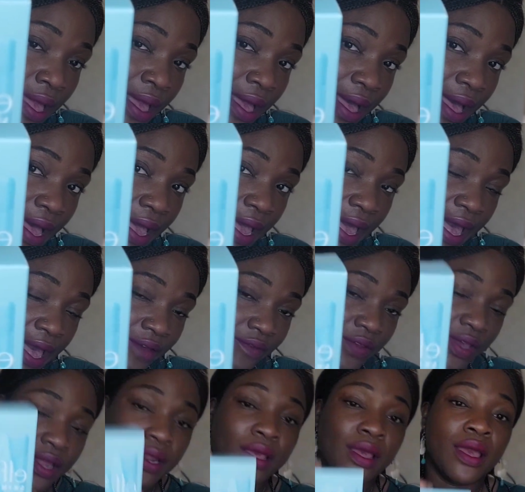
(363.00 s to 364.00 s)
I have
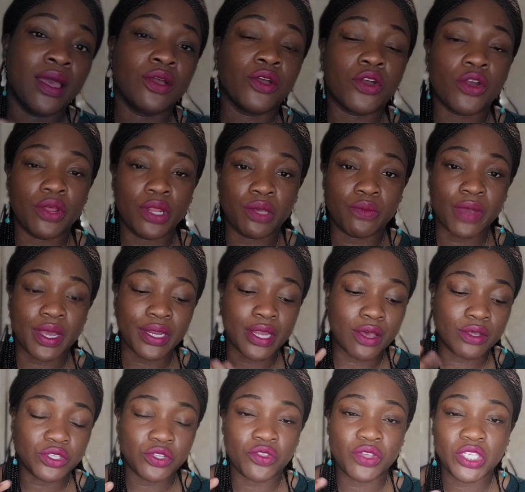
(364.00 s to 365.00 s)
it currently right now,
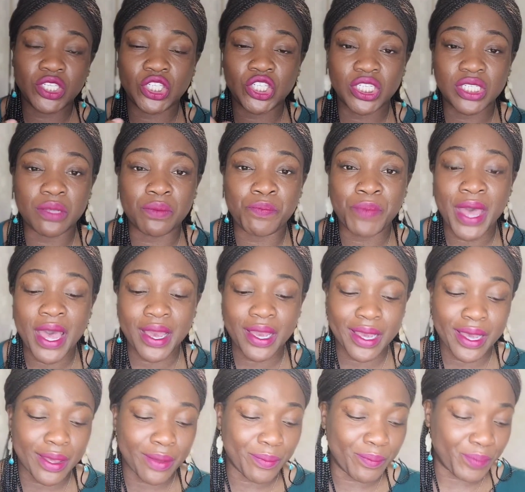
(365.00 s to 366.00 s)
so this is just a
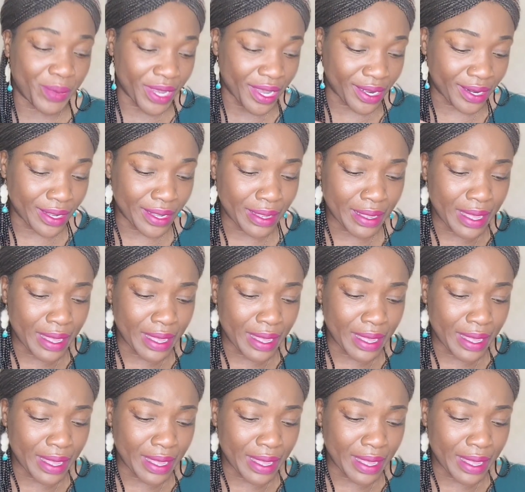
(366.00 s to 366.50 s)
backup, but